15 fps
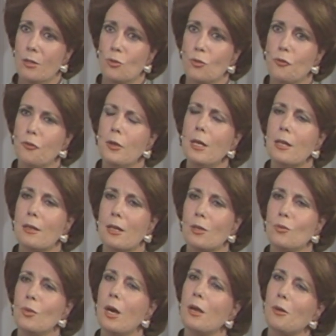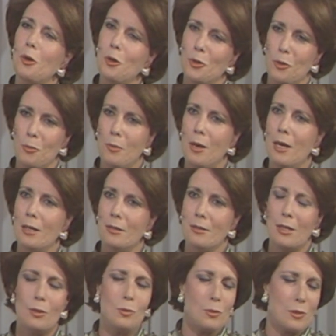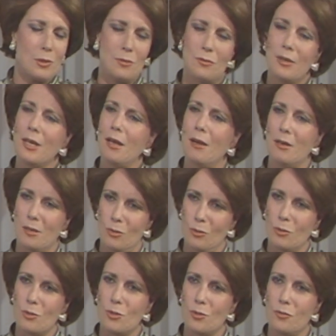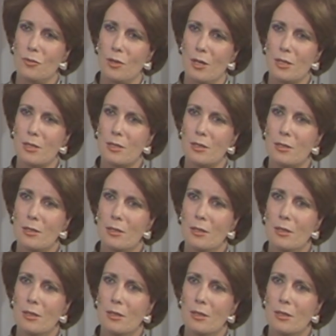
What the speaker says: to feel that we are occupied, that was very hard also for us.